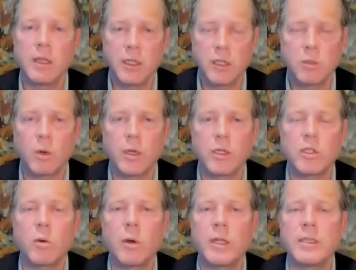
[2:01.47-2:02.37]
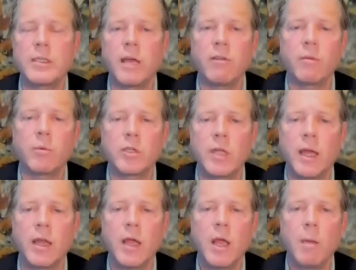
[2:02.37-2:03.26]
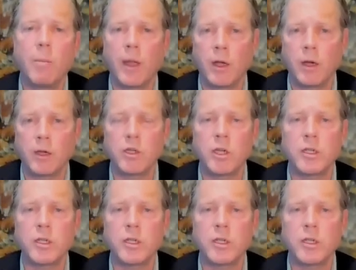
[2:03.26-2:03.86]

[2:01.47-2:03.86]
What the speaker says: This one is 27%. My hunch